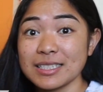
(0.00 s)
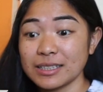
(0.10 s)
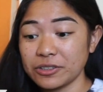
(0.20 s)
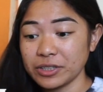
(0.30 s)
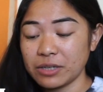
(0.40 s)

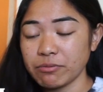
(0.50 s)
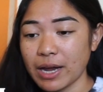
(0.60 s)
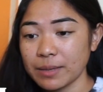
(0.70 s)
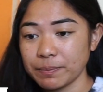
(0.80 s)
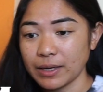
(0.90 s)
literally
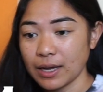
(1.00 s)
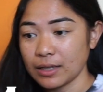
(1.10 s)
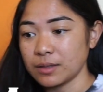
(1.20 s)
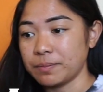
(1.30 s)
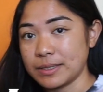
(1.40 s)
right
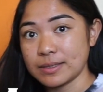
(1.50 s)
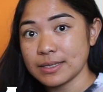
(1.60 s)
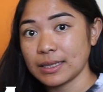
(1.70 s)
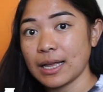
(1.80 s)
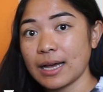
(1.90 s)
behind the
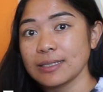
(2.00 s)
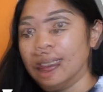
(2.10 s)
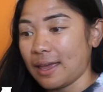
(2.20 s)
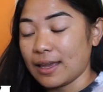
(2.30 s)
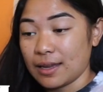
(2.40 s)
business class,
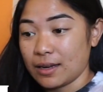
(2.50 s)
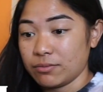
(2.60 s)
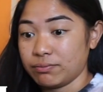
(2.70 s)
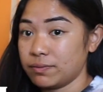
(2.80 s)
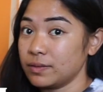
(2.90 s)
and
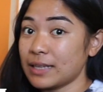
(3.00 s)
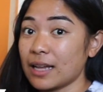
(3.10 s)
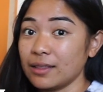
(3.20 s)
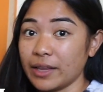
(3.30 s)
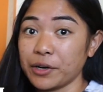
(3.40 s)

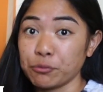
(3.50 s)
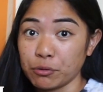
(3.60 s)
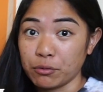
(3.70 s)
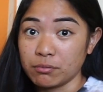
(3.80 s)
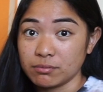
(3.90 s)
that leg room,